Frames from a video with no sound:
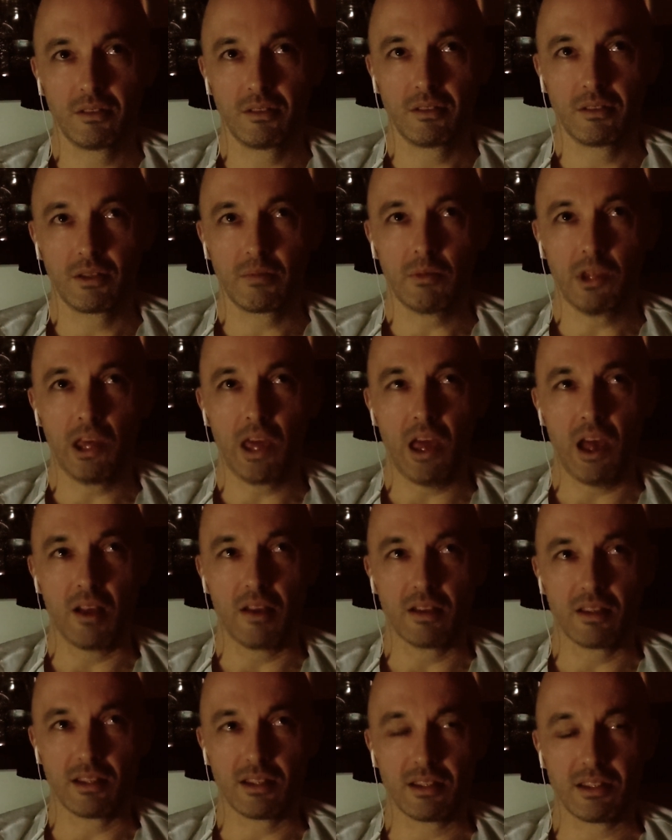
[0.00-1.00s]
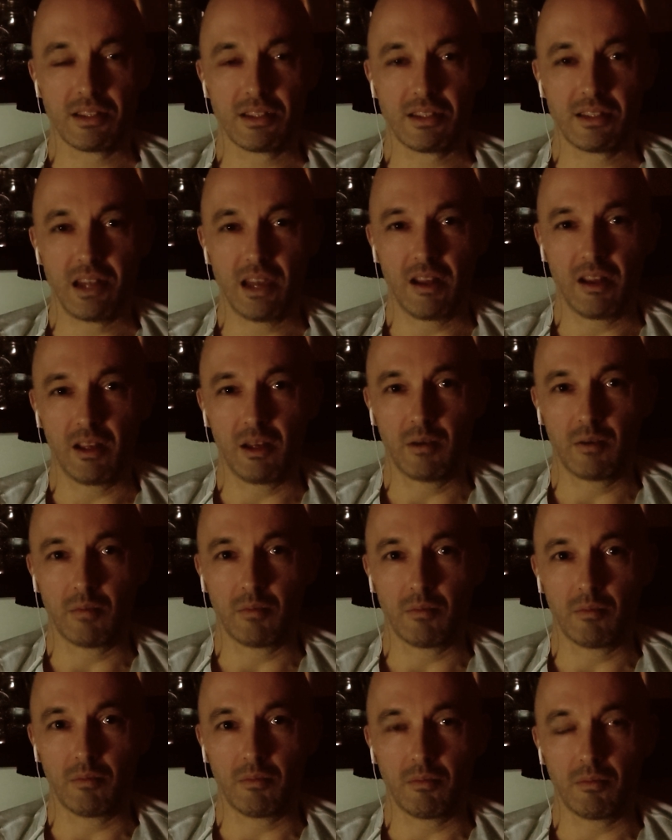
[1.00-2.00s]
Something else is telling
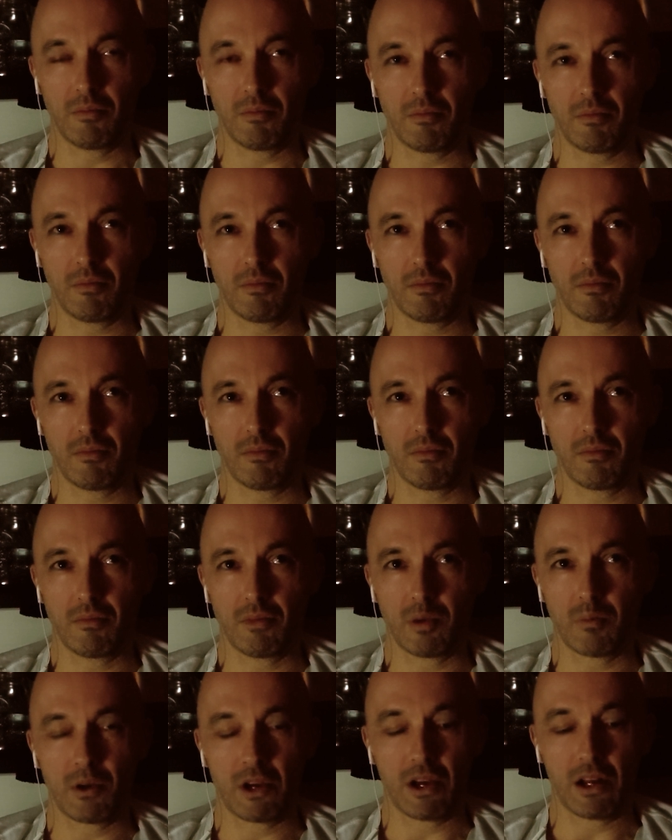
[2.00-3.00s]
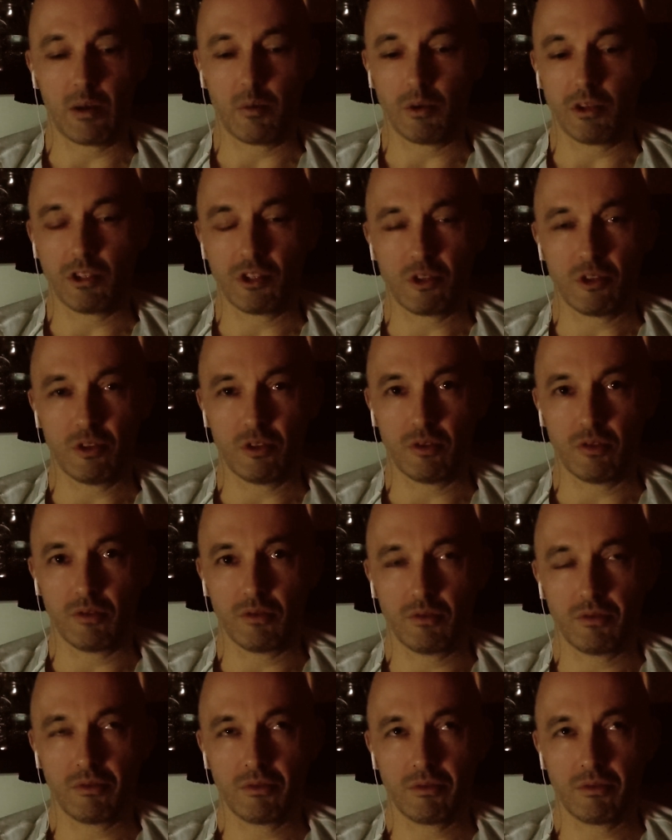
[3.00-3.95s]
my body what to do.